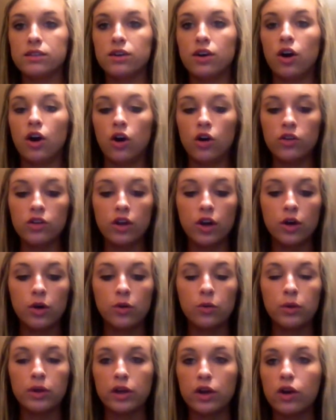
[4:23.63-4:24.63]
Although
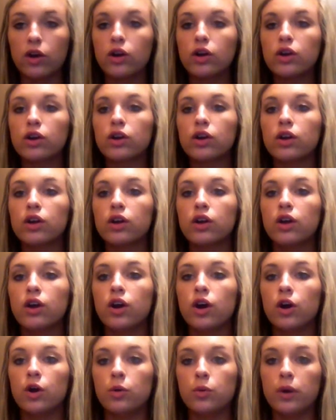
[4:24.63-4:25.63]
we are
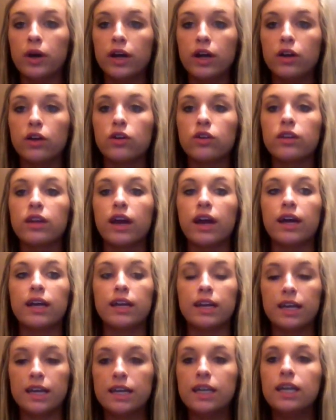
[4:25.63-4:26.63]
aware that
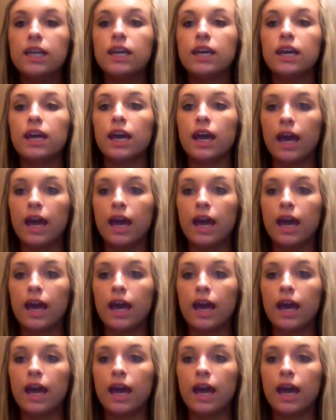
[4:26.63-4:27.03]
any